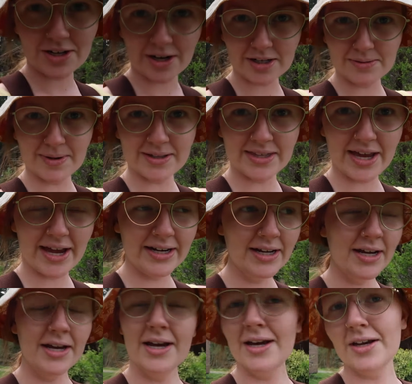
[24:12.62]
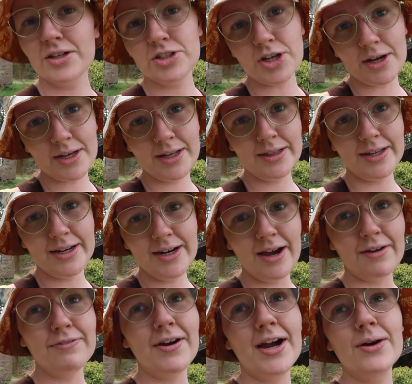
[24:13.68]
shocked about that. Shockingly
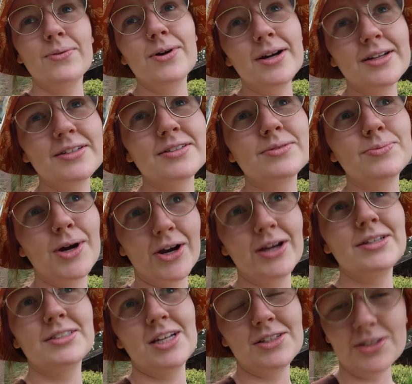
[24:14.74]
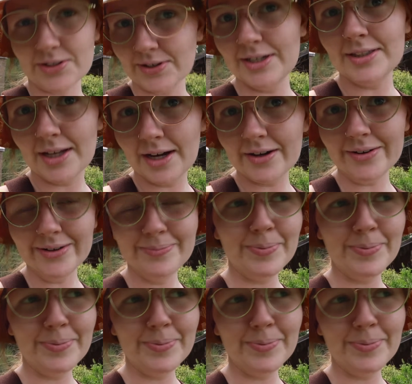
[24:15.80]
enough, I was wearing sunscreen though,